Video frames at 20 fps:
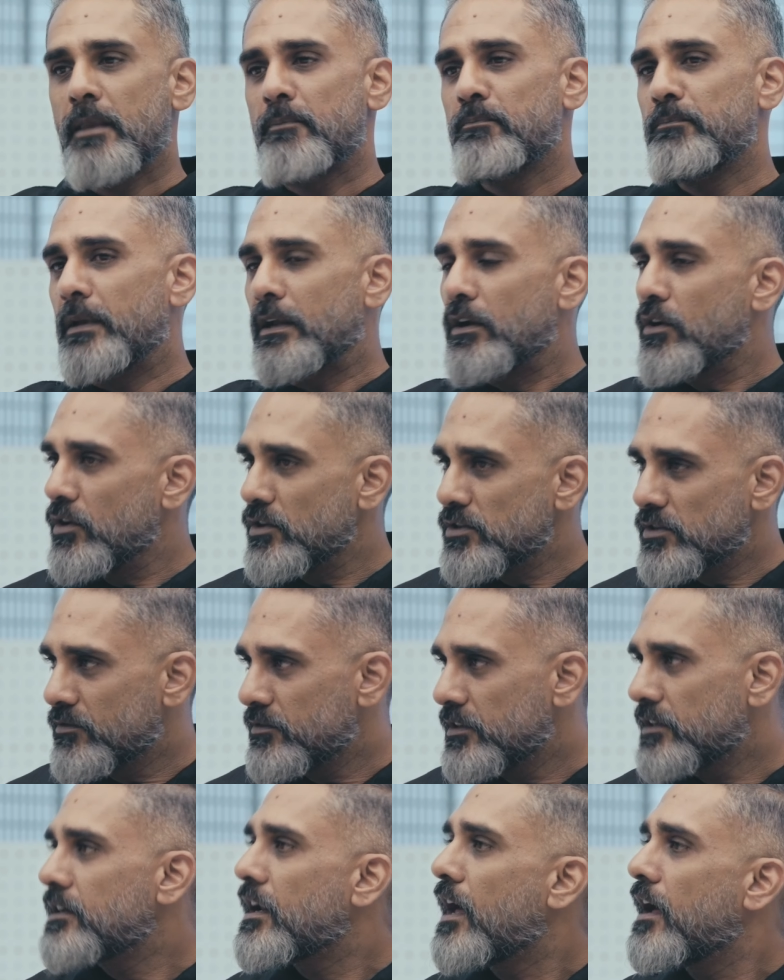Because
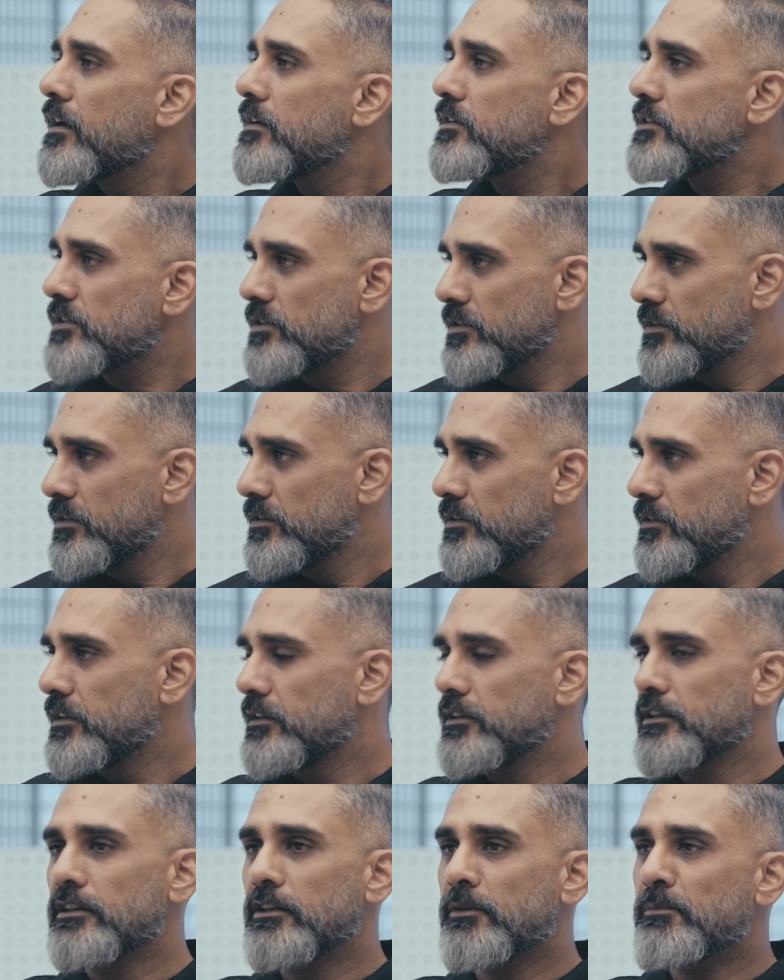of the tires,
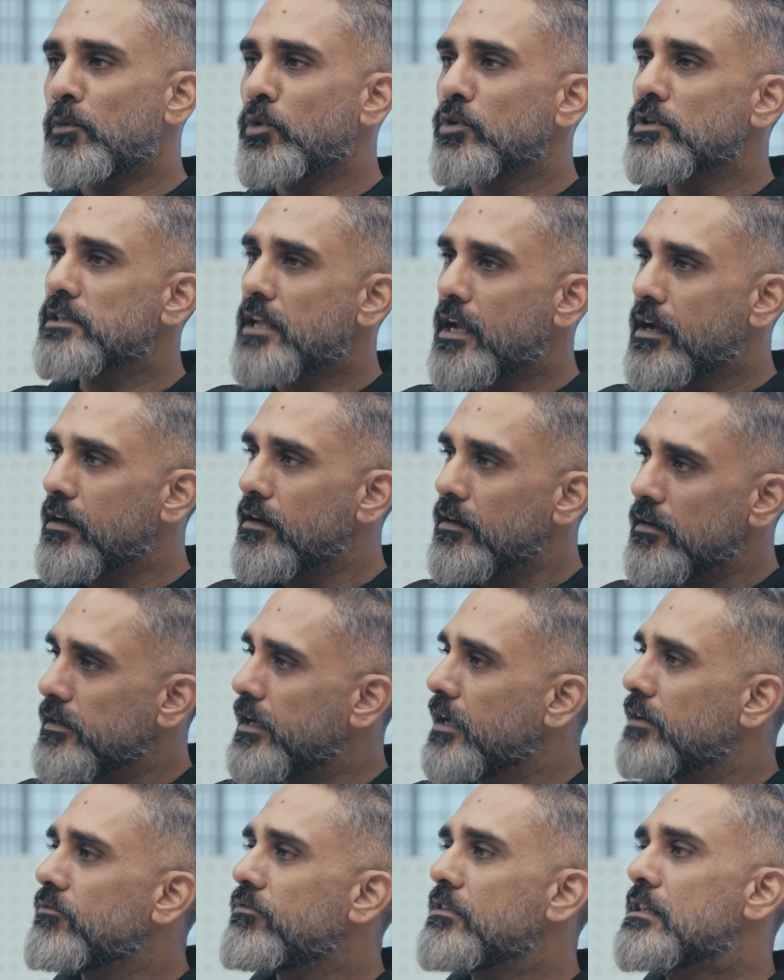the motorcycle
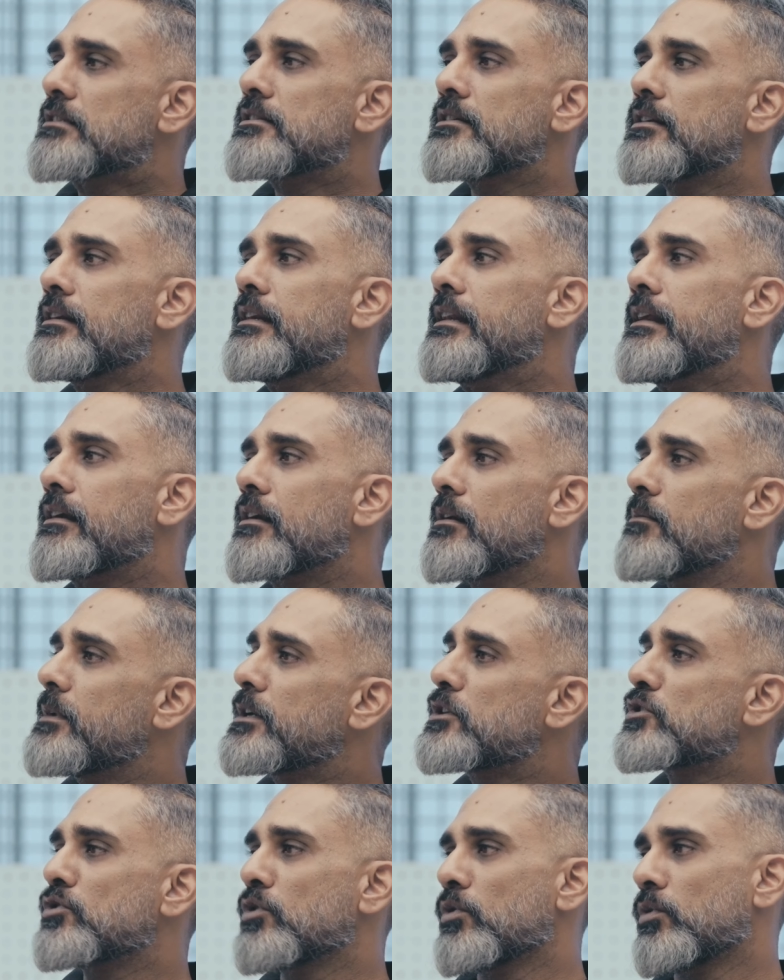again feels a little
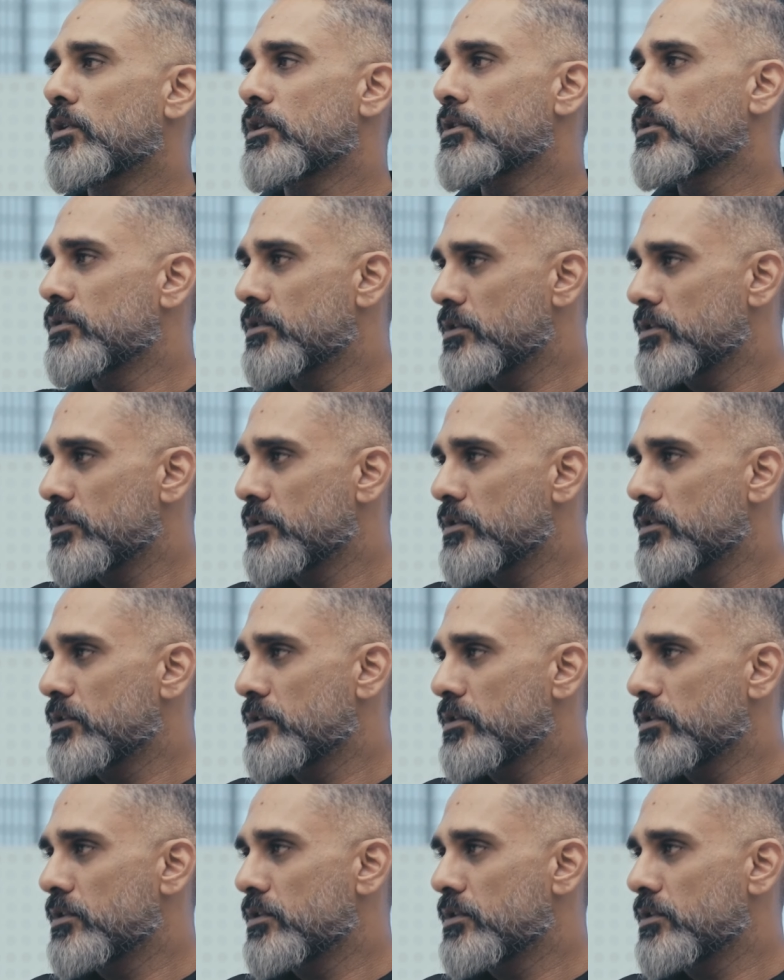bit slower to